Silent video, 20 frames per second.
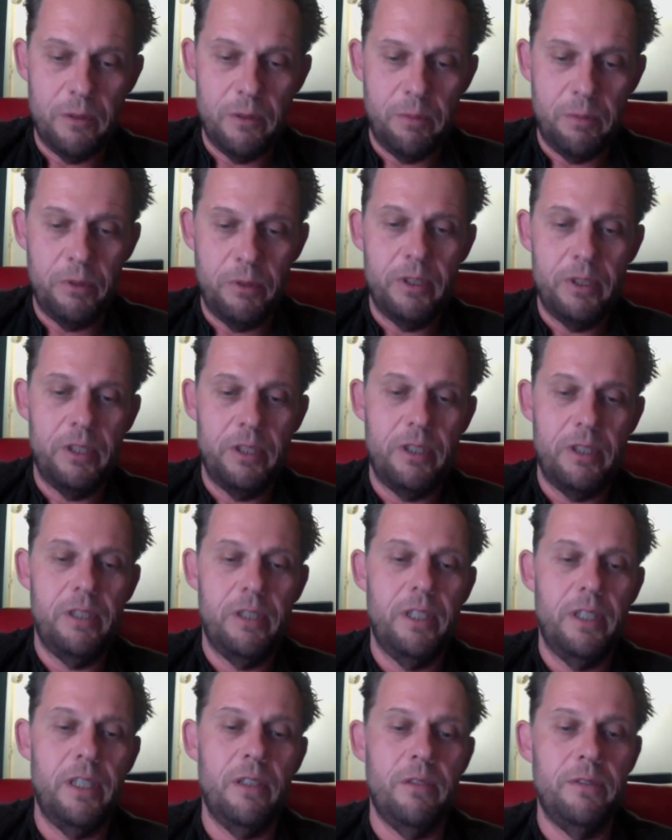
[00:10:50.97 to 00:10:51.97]

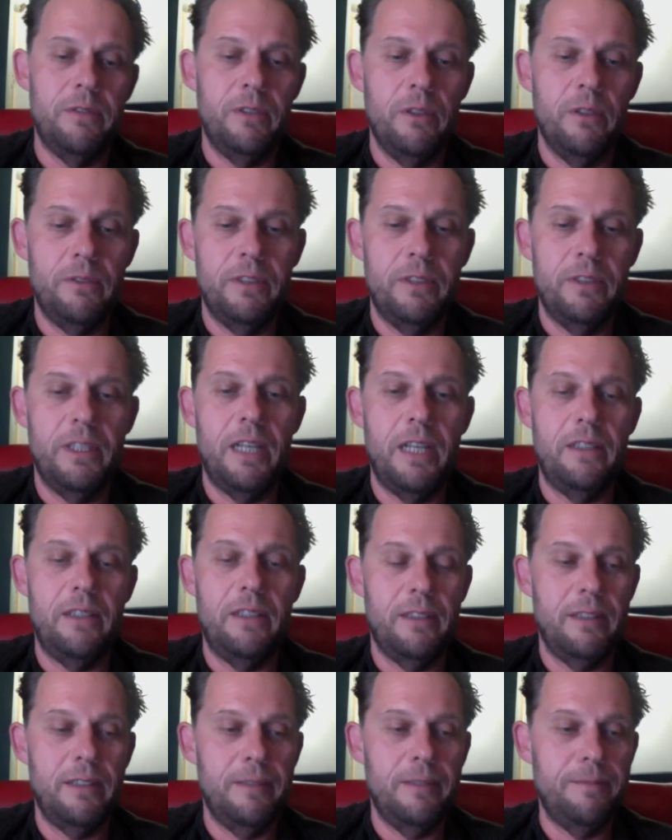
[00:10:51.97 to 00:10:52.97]
position, yeah, of Gdańsk.